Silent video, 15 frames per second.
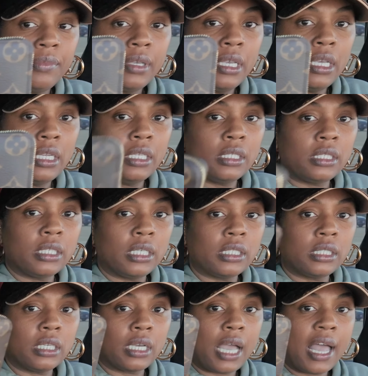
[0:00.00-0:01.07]
And it's just
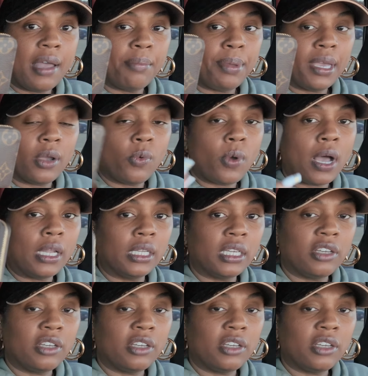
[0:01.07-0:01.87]
a compact wallet.